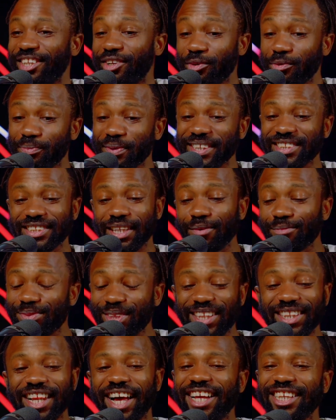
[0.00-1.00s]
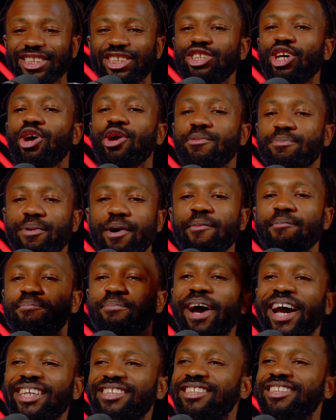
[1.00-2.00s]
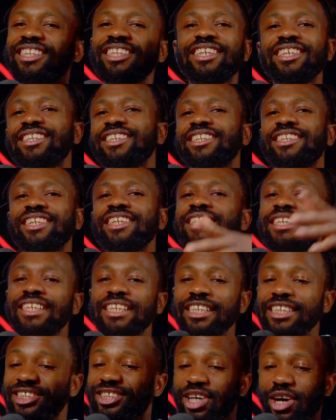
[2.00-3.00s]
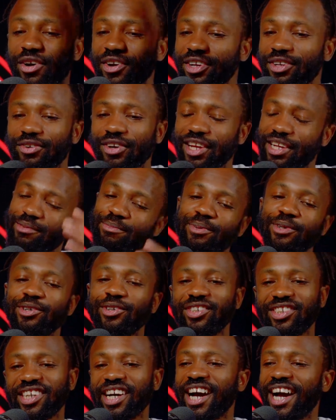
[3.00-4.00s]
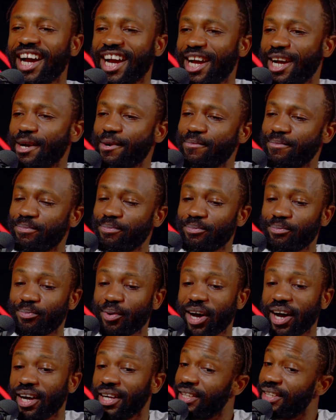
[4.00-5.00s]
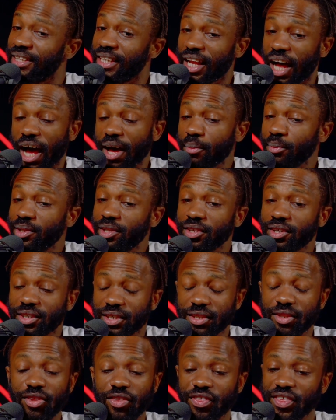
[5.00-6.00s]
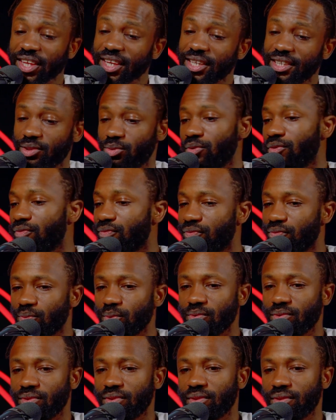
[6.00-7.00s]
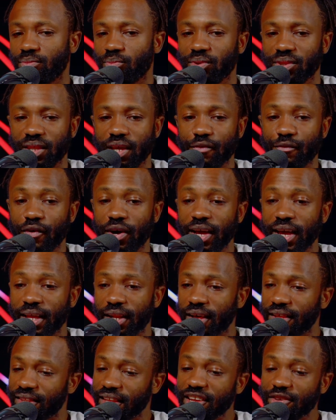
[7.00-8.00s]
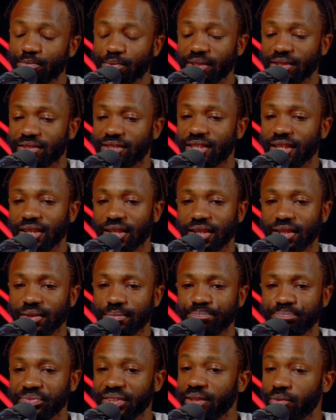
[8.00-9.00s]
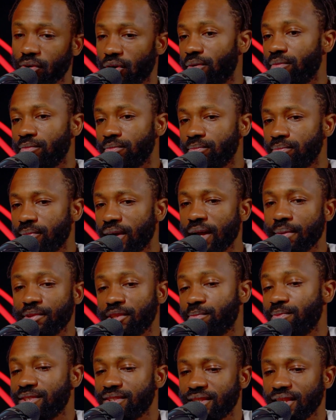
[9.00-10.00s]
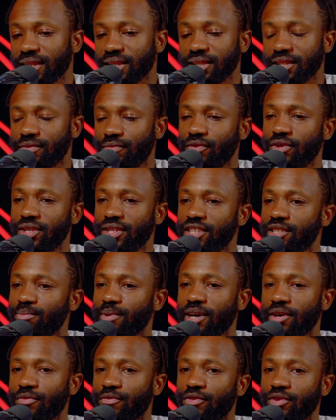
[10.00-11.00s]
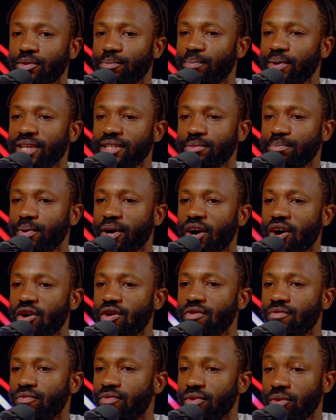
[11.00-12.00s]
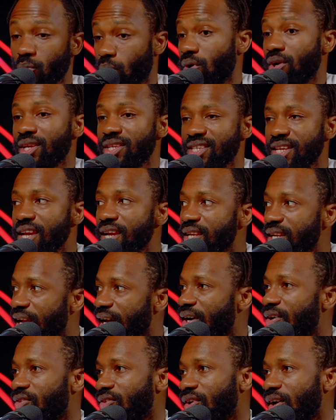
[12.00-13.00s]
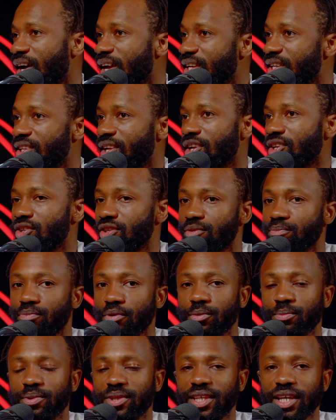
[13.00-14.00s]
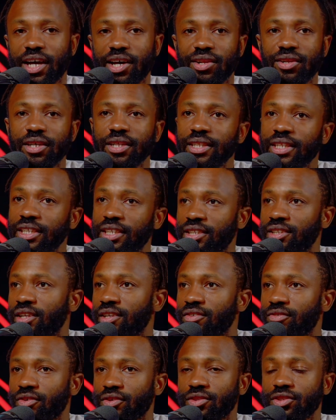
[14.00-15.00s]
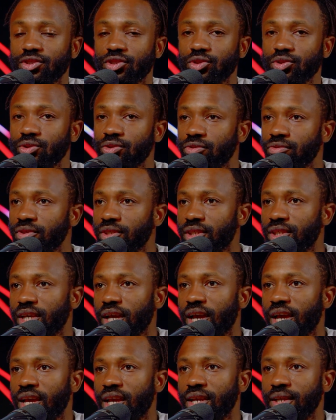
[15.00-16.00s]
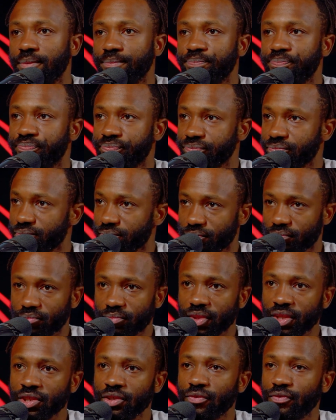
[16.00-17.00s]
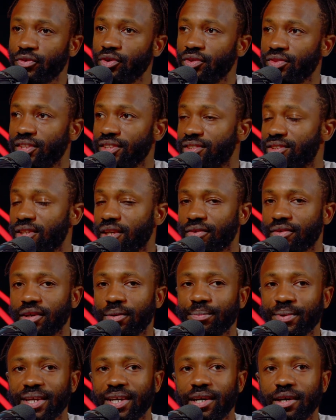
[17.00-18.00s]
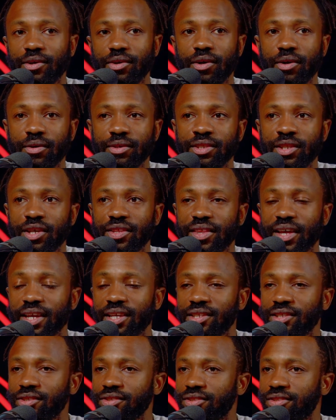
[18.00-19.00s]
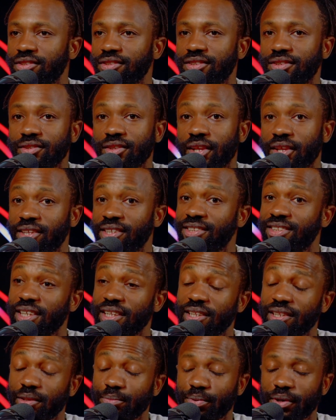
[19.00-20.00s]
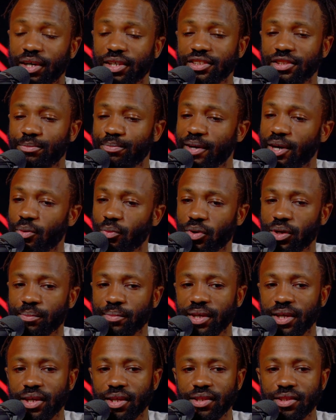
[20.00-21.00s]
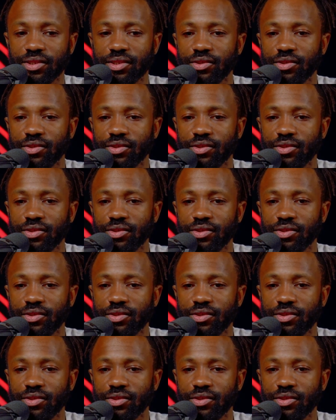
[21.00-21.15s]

It would be something like so bombastic and so incredible. But I mean, look, the thing is with the FIA, like they've been sticking. Well, Mohammed's been sticking his foot in his mouth for the best part of a year now. Like you can probably count. You've got the jewelry gate. You've got this stuff coming out, that he said in the past about women.